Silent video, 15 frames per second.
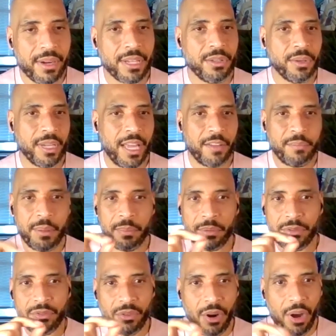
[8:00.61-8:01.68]
you can have people
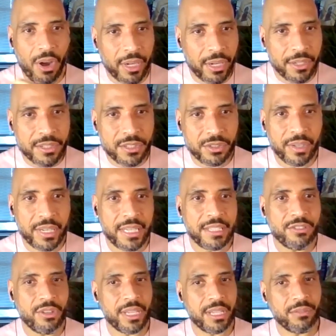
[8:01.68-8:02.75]
drawing on screen,
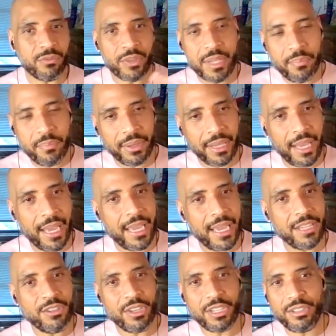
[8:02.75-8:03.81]
you can replay,
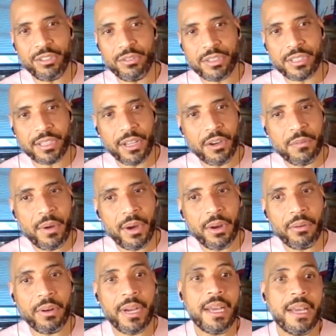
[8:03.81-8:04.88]
you can do
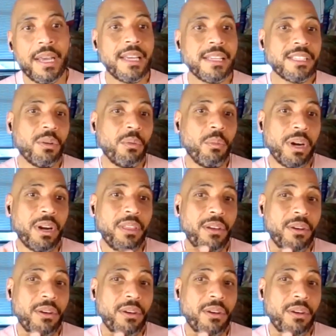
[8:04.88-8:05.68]
slow-mo. So what are the